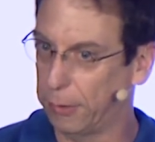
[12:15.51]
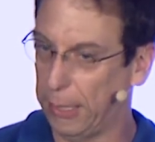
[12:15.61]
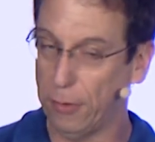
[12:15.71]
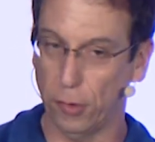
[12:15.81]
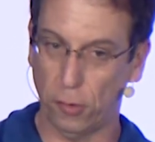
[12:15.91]

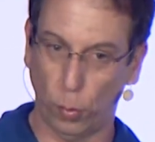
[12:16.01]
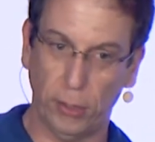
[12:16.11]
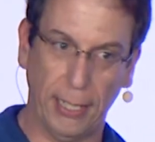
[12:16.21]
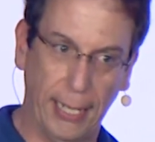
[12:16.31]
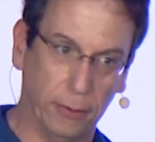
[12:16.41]
Yeah, so it's a way
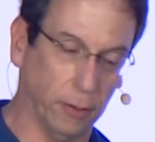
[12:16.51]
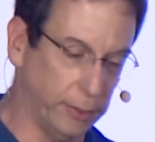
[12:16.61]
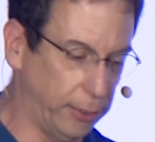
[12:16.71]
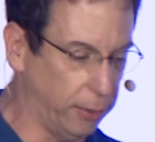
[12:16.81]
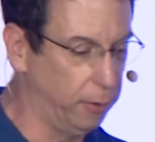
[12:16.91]
to handle
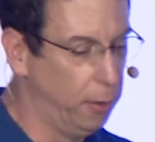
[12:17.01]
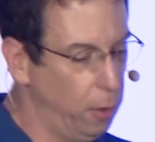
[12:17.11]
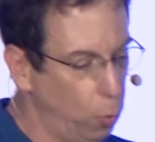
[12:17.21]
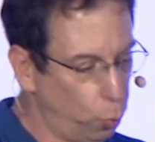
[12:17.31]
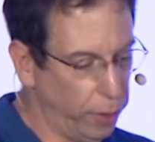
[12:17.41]
data
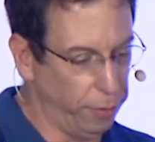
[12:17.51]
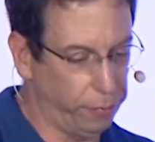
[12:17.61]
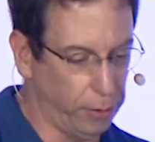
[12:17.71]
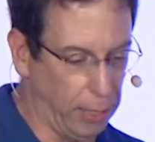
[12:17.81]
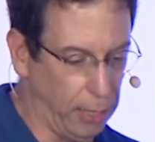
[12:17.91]
with